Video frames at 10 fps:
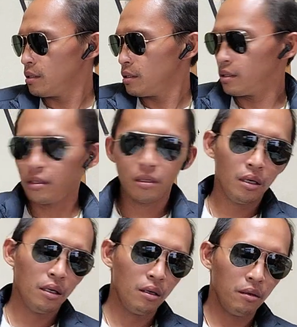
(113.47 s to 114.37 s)

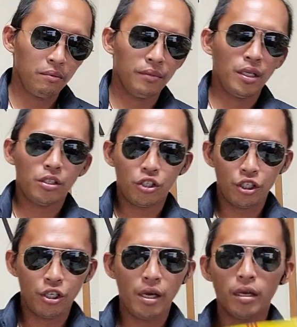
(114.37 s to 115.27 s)
so let's
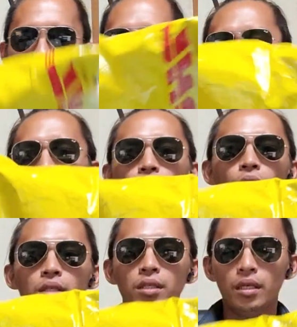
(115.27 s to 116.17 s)
check
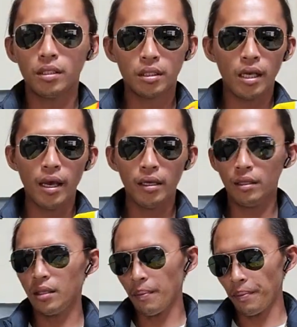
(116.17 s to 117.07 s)
what's inside
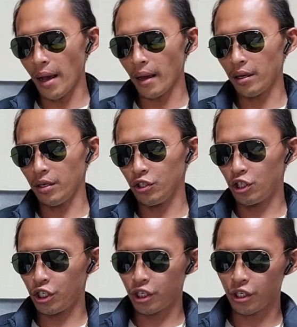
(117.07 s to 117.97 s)
the
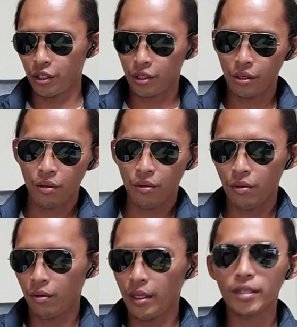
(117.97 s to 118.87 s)
package. So
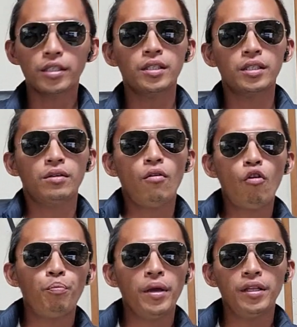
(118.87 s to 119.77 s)
let's
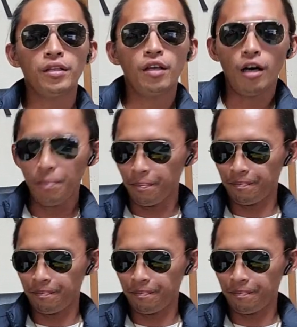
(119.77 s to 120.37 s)
open it up.